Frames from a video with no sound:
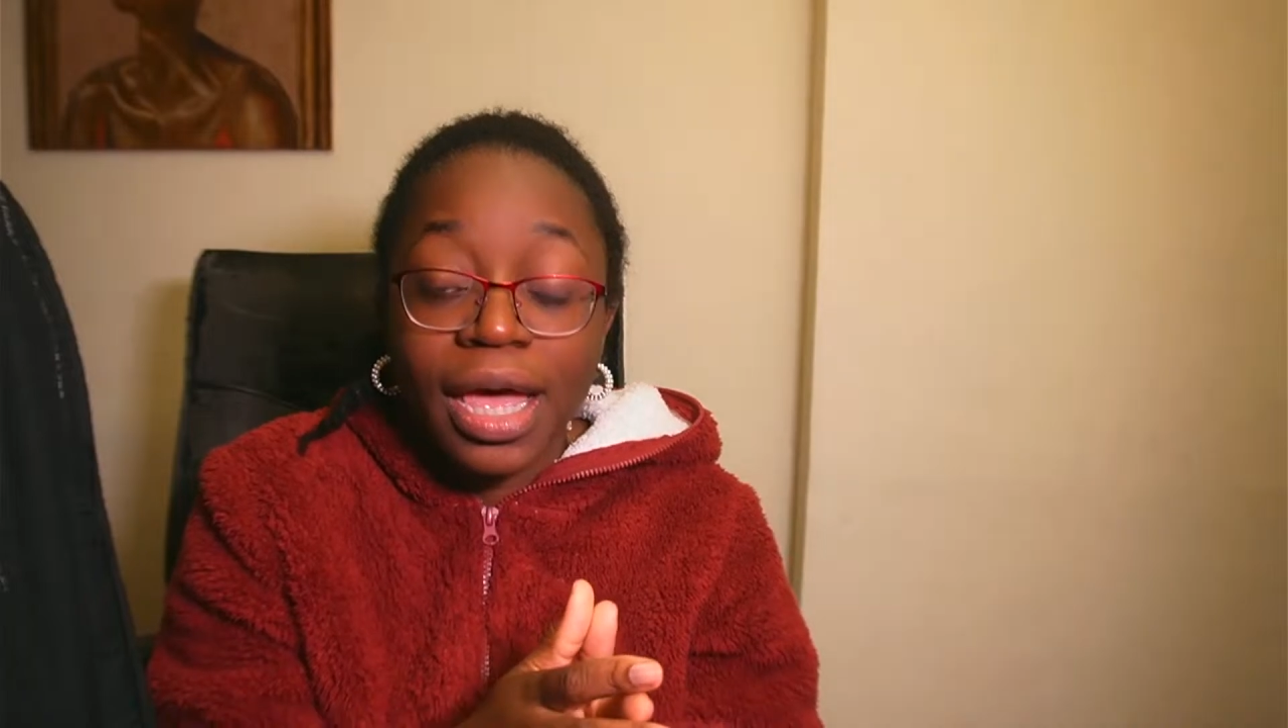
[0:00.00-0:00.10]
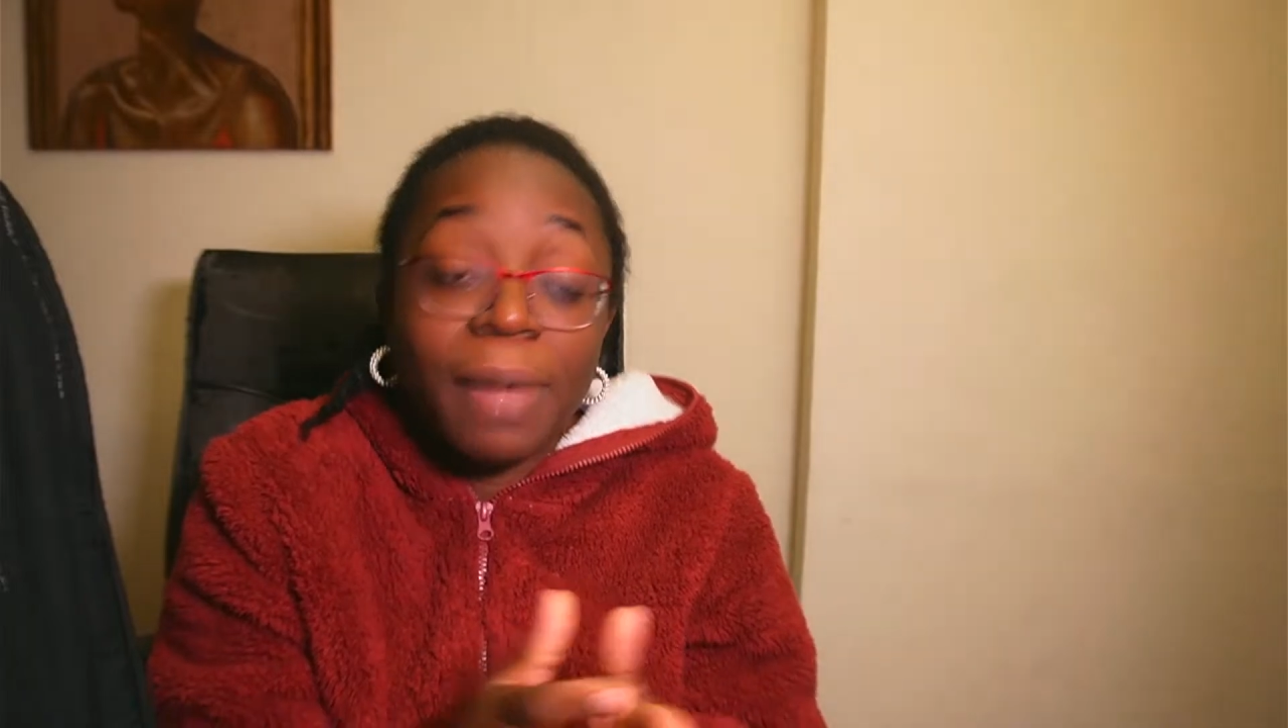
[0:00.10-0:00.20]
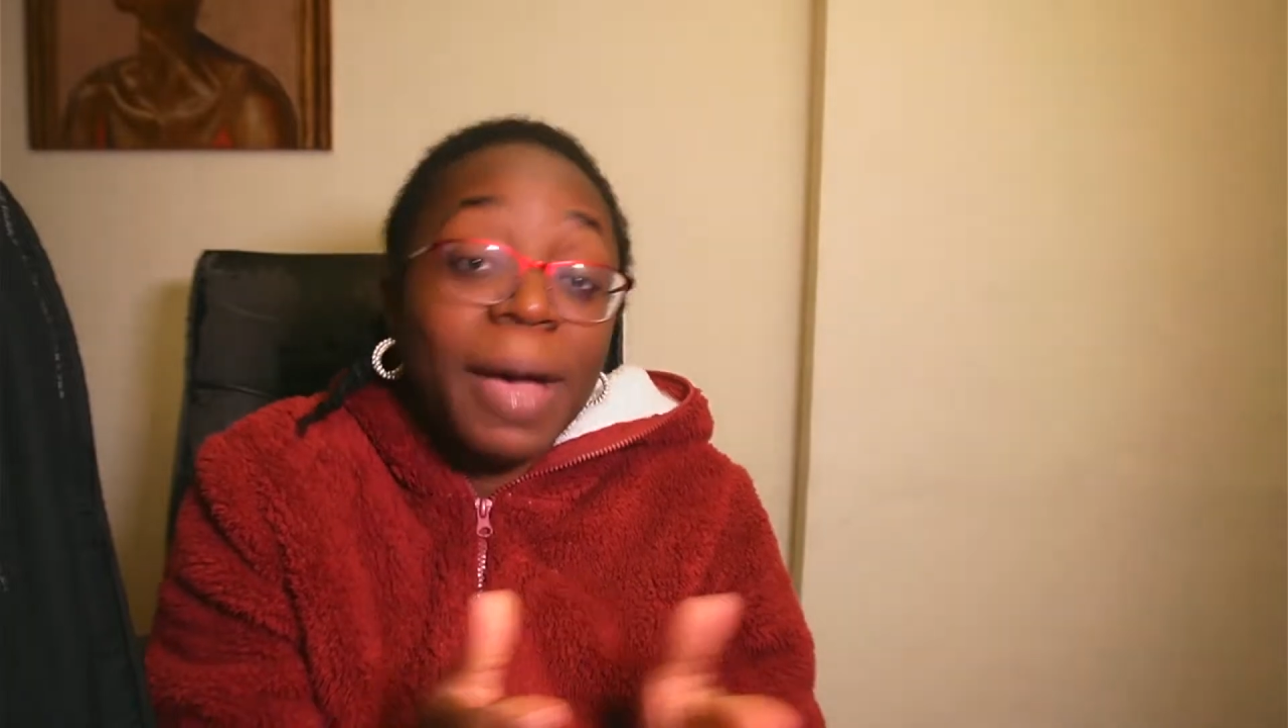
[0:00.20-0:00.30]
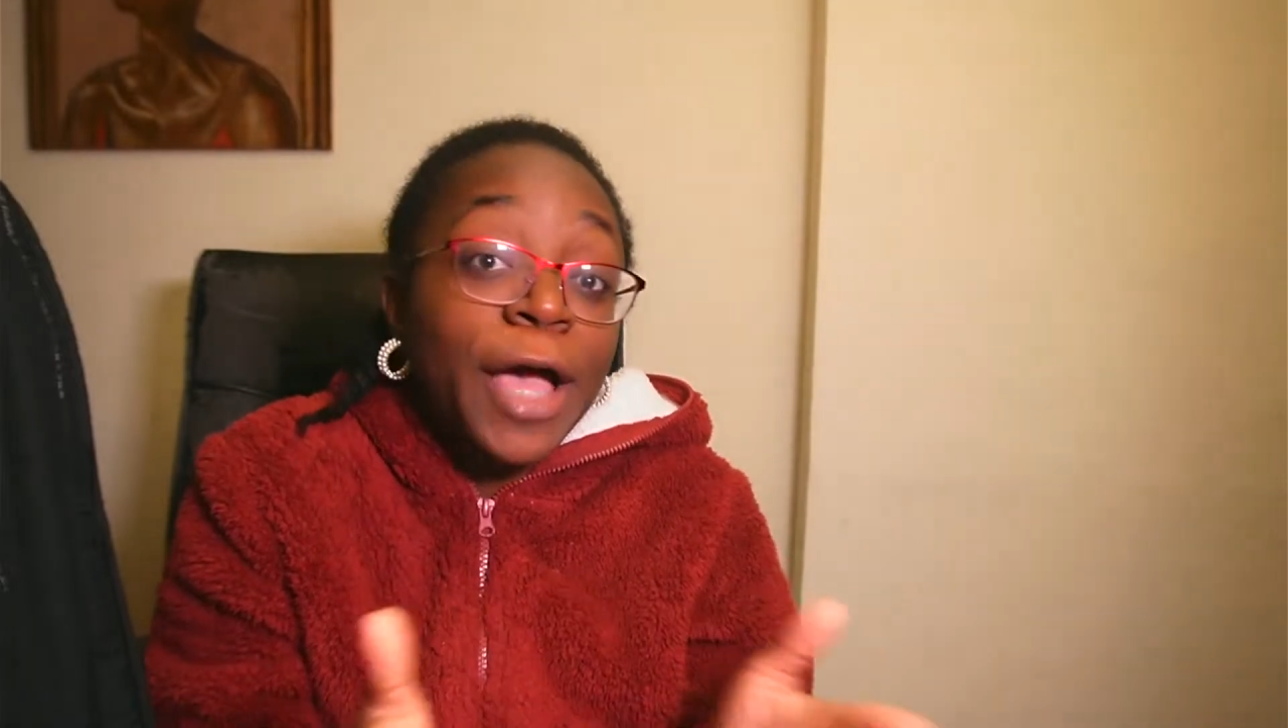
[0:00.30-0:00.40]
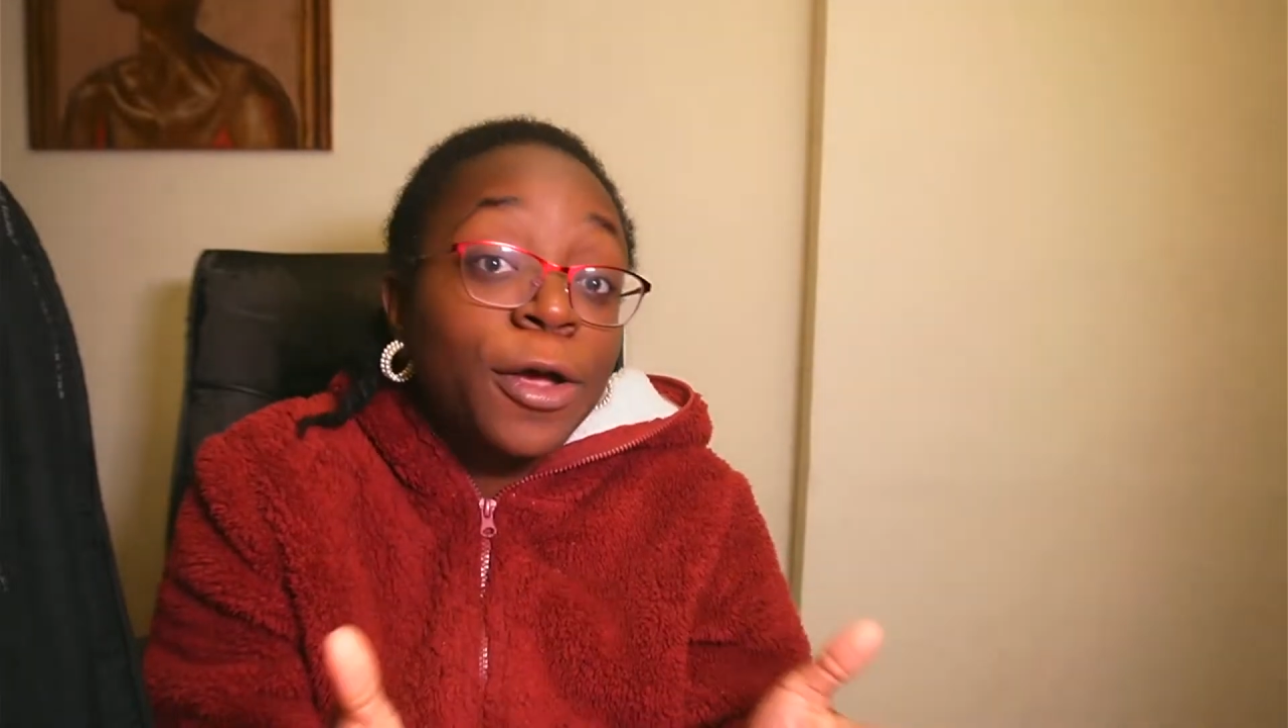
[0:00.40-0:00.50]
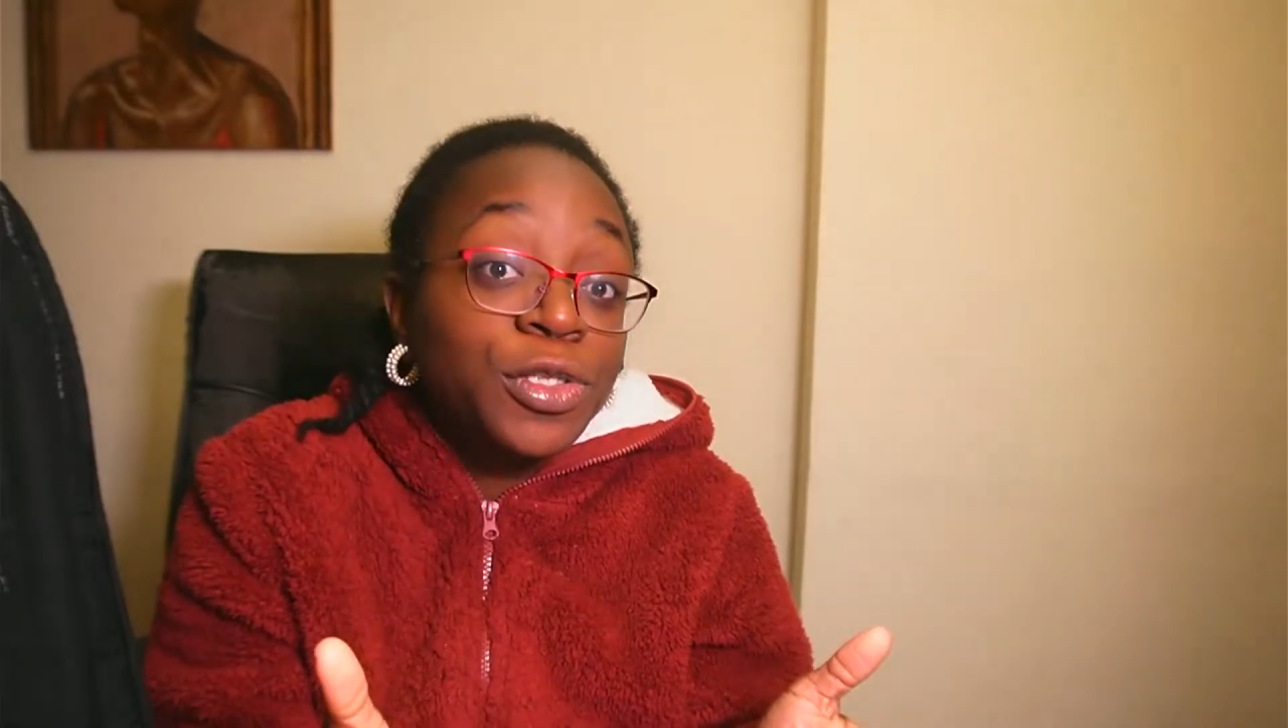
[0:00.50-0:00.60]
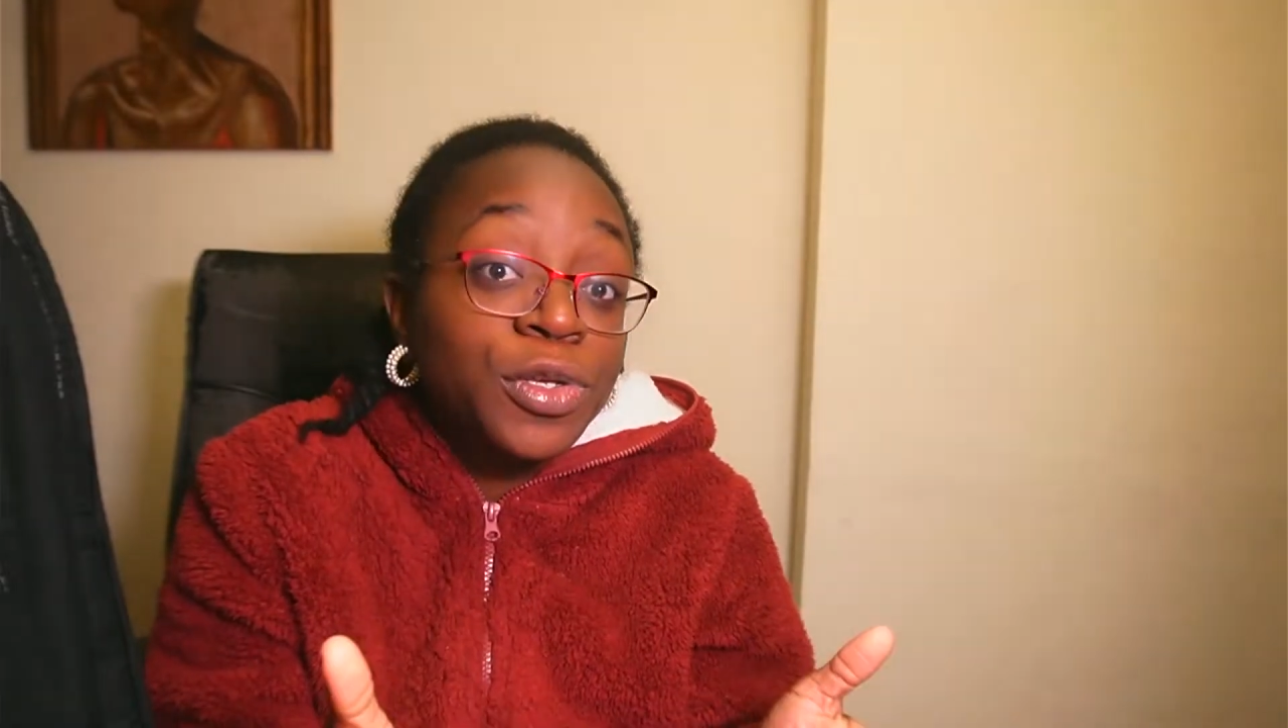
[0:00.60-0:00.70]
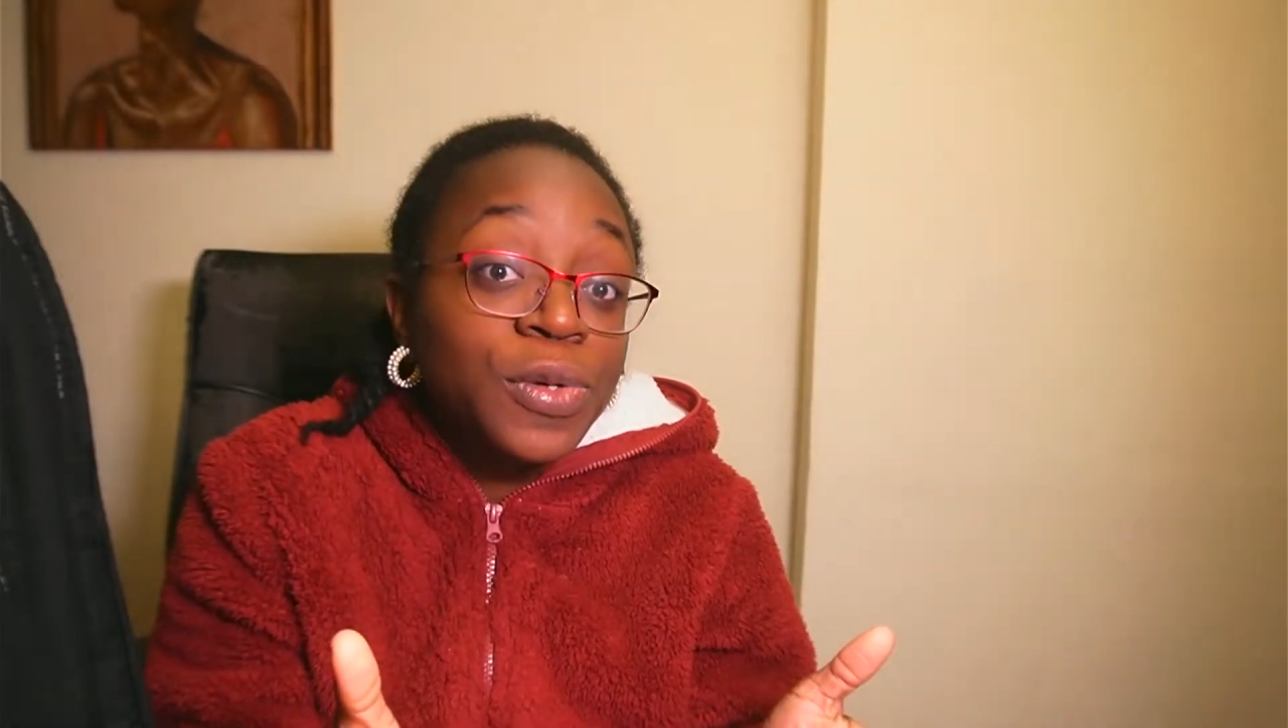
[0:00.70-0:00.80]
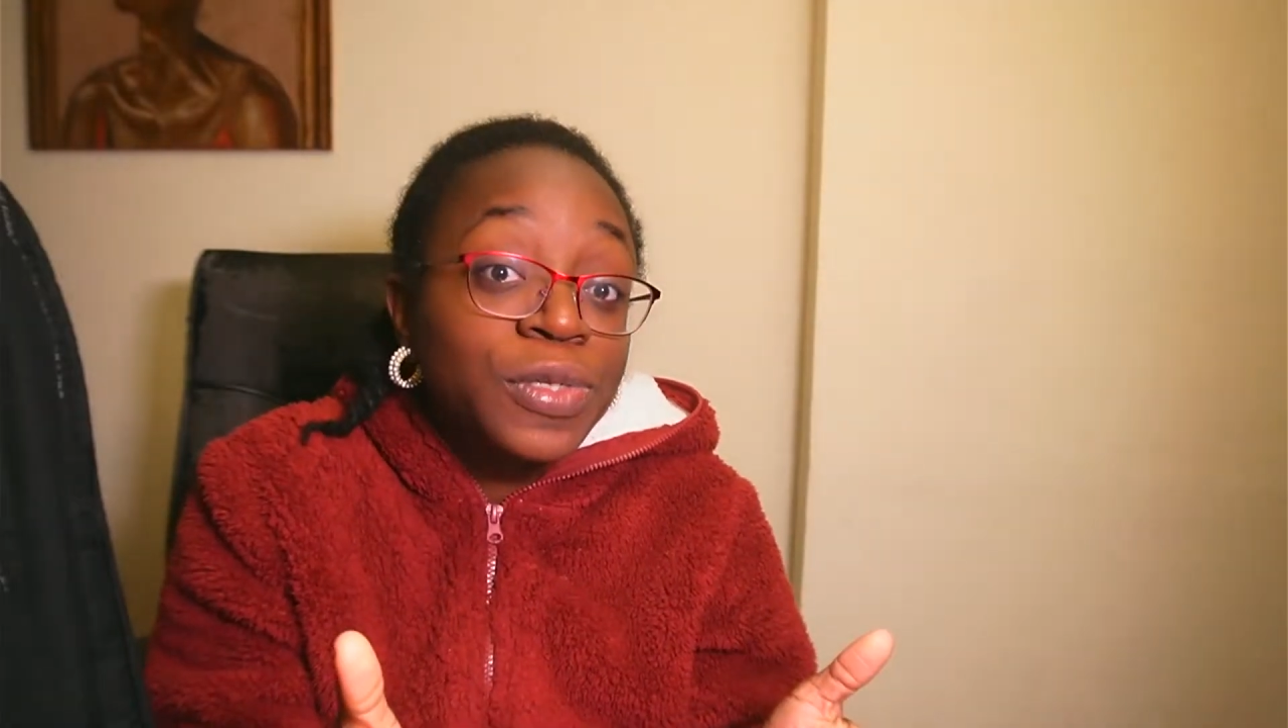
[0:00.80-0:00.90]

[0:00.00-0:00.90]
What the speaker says: I also use